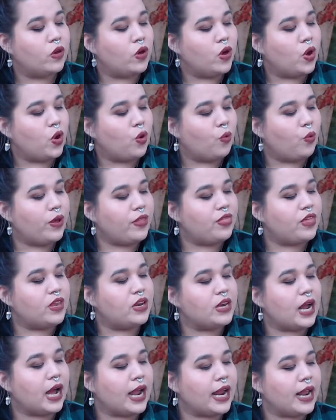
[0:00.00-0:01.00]
With the
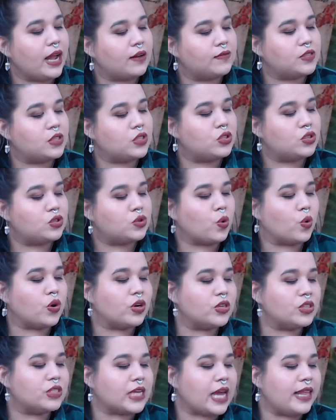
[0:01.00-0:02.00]
Knight of
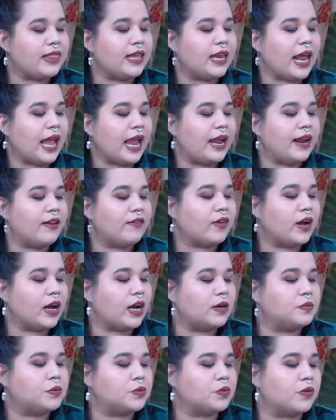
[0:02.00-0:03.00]
Swords and the Eight of
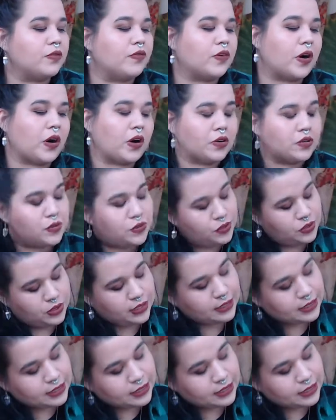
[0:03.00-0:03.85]
Cups reversed.